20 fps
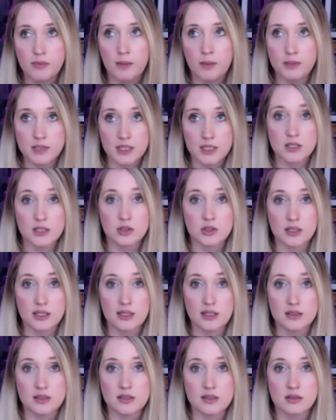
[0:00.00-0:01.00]
potential
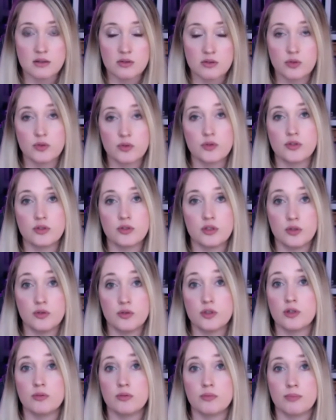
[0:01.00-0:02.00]
leads through
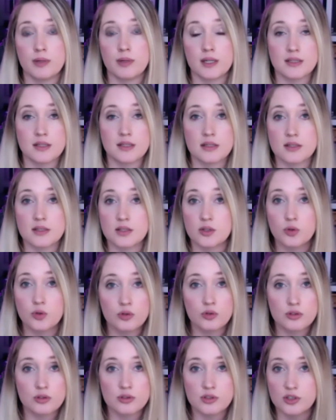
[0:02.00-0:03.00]
YouTube because it is a
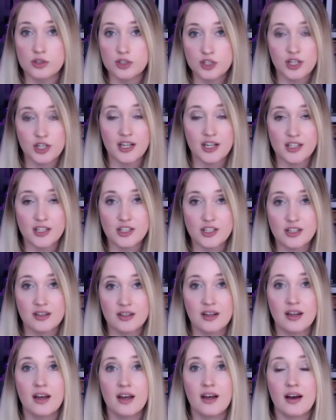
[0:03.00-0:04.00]
Google search
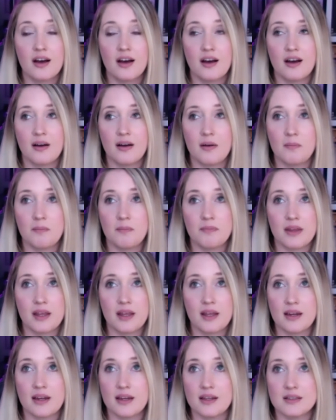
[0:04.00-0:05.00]
engine.
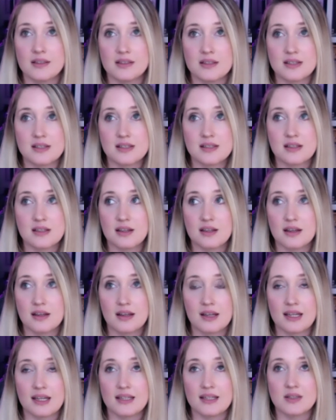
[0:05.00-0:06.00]

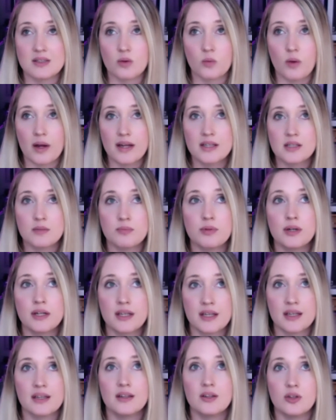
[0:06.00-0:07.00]
It's a way to bring
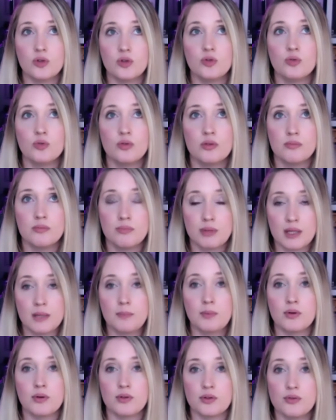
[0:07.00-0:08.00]
in new
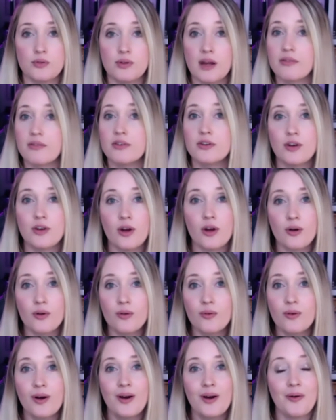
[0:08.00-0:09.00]
people. You never
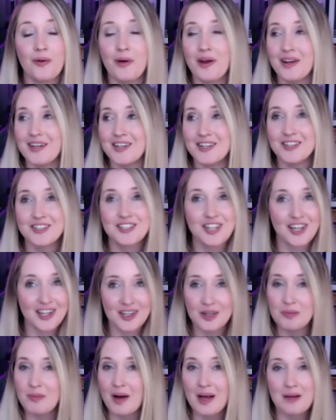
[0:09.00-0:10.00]
know when your
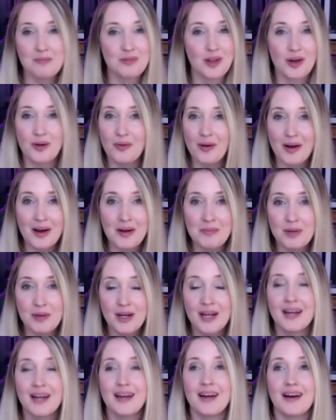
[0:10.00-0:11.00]
channel might blow up,
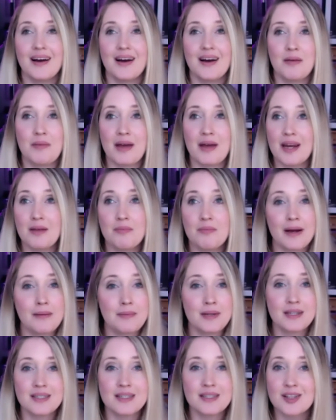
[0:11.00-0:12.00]
and it might
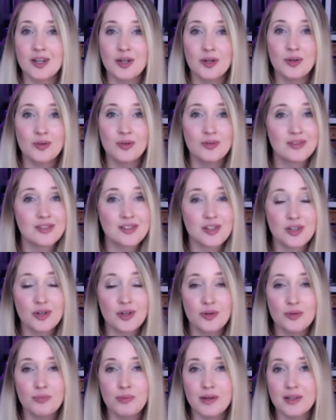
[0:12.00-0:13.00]
be a slow
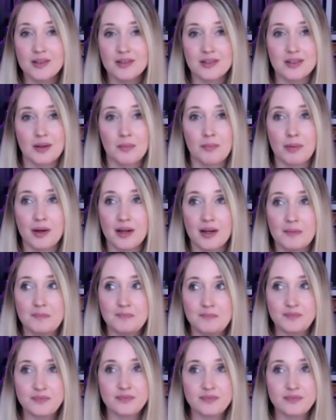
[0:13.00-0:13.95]
build, but